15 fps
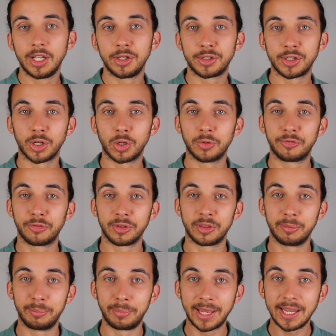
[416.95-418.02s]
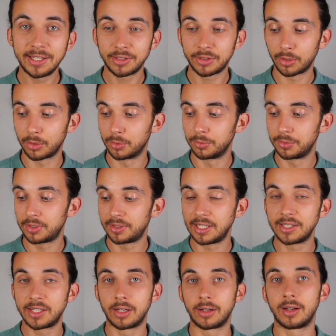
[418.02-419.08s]
So for the bass tones,
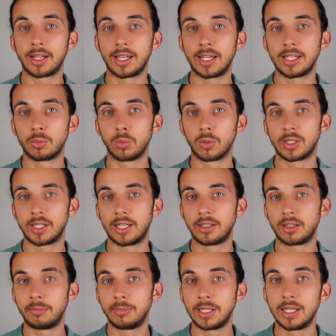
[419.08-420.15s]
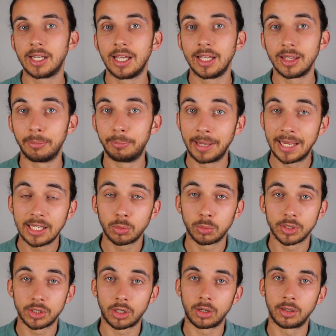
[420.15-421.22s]
these hearing aids were sent to me, the bass
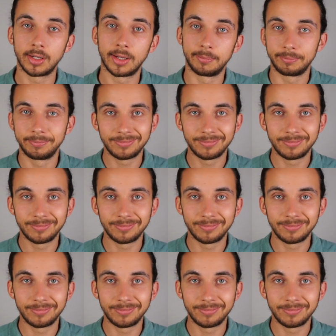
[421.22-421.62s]
was turned up